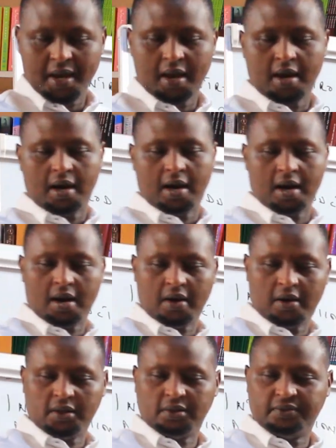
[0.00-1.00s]

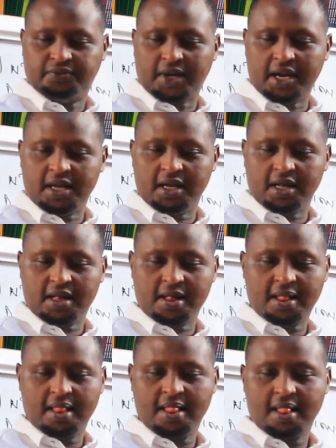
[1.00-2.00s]
on varying
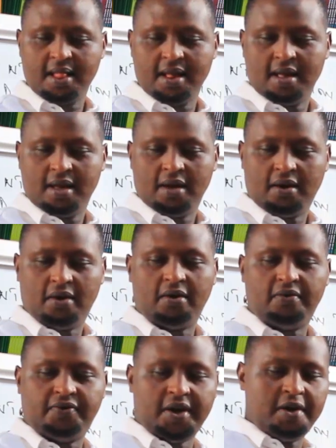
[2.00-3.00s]

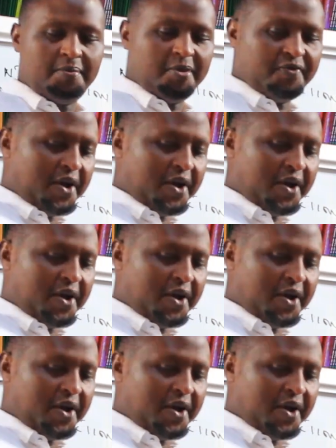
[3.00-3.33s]
or variable